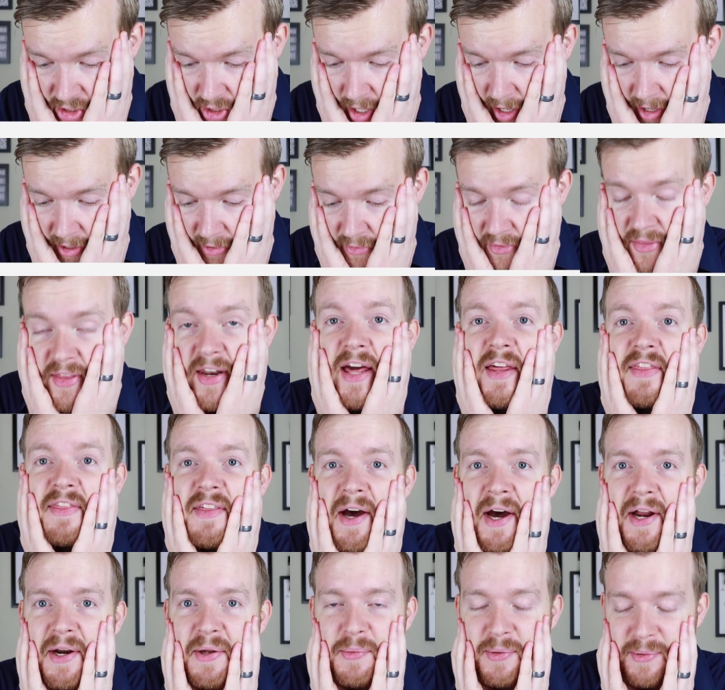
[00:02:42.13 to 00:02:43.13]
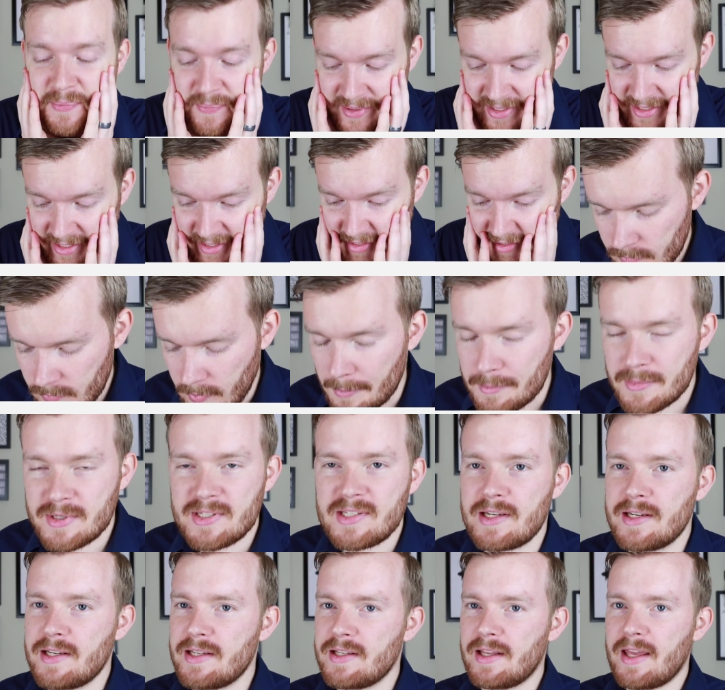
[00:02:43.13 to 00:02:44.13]
harder than I thought it would be. I'm
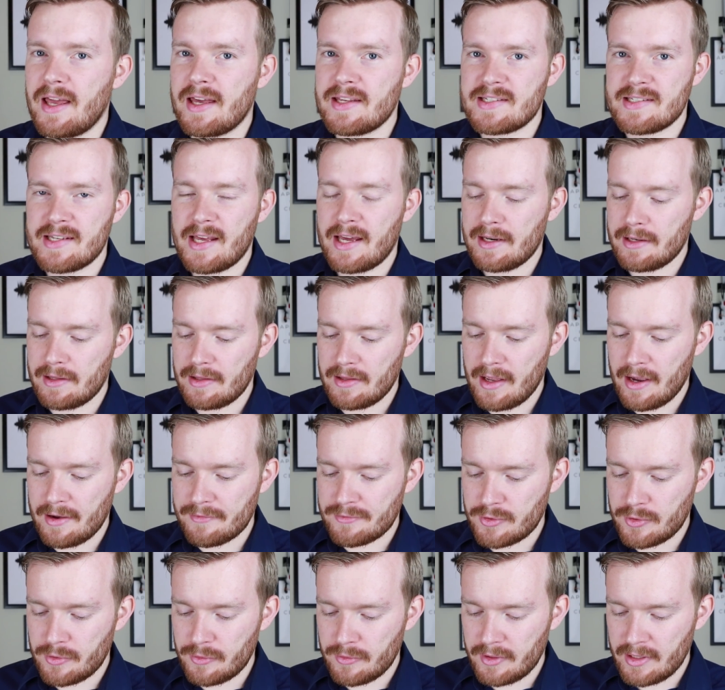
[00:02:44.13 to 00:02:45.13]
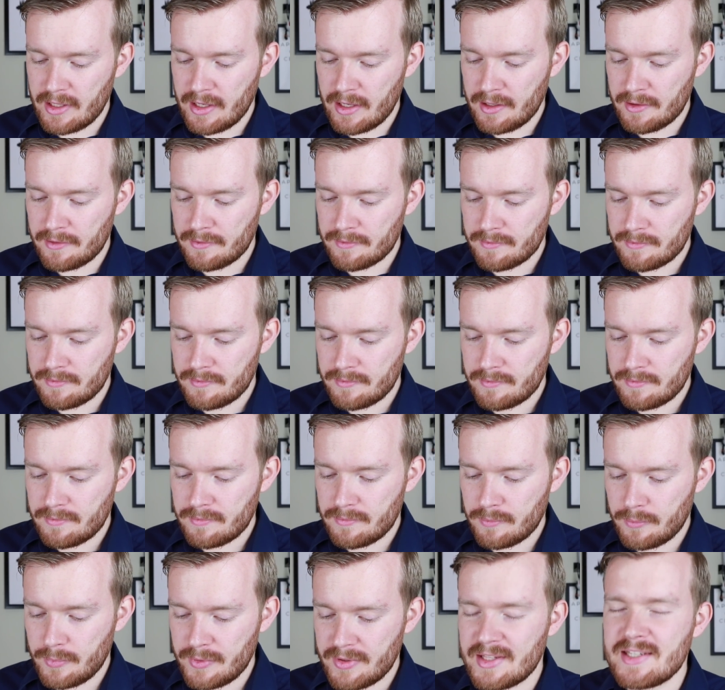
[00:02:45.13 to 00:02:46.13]
just gonna guess 9 in the afternoon again.
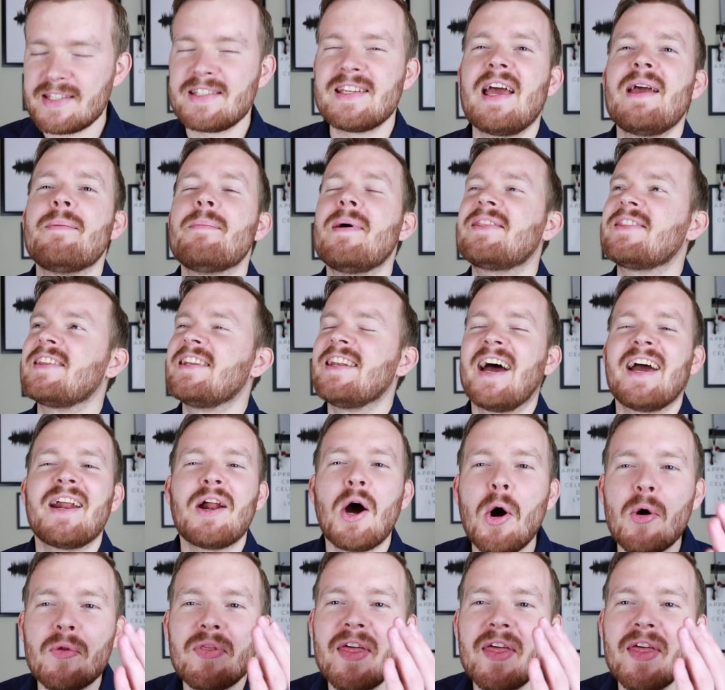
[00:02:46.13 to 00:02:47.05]
When the day met the night. Oh,